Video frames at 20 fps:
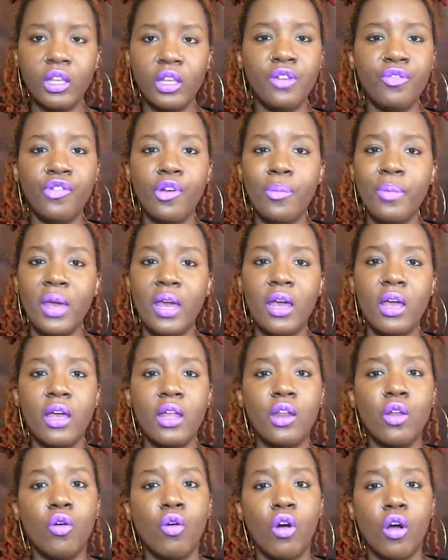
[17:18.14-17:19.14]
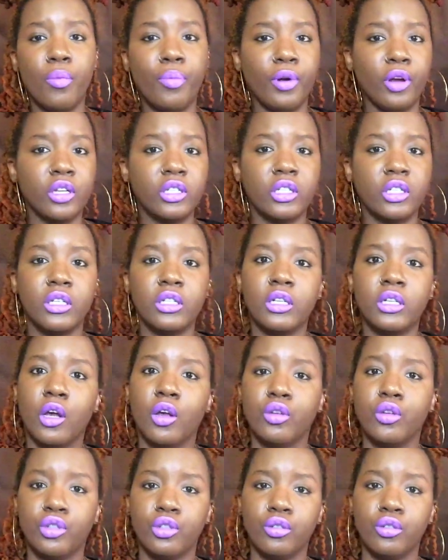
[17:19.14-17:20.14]
If a man or a person
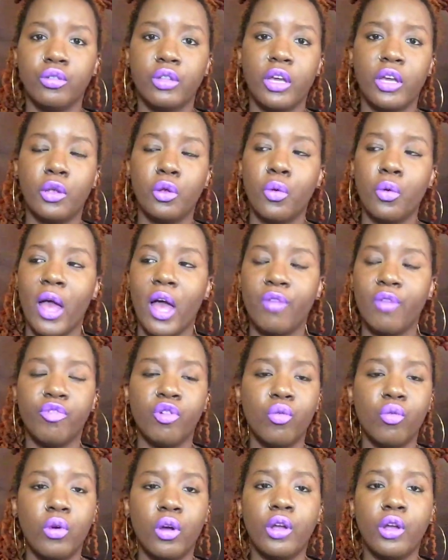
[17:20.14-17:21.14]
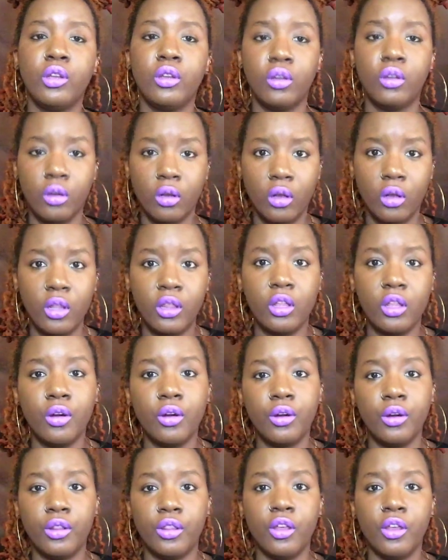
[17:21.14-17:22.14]
tells you that you have no one,
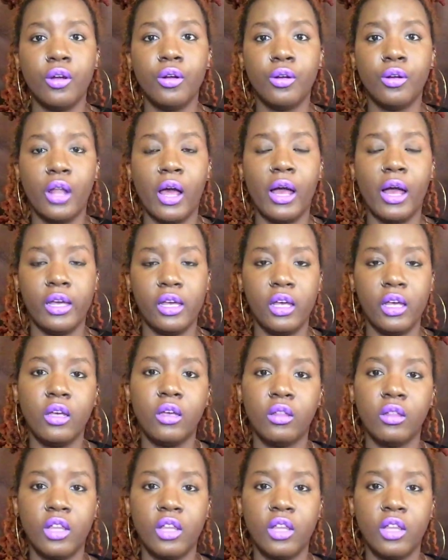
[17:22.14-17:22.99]
they're lying.